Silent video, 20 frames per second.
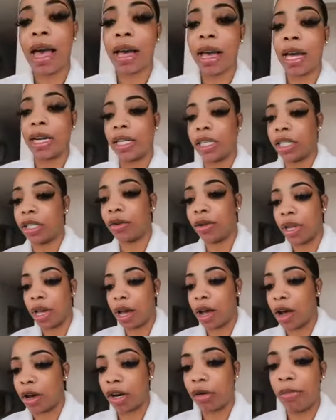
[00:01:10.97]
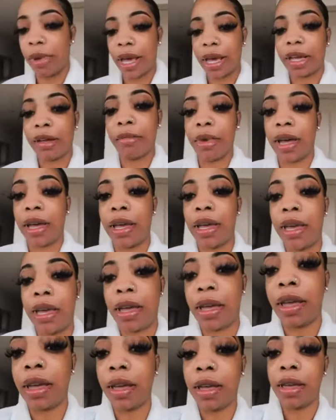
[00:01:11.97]
I gotta show y'all the back of my
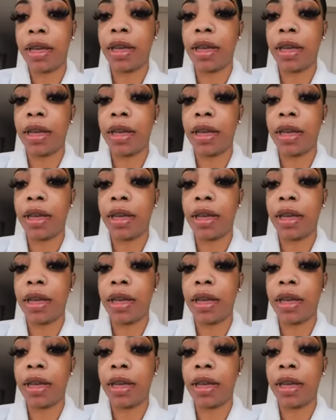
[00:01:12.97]
head.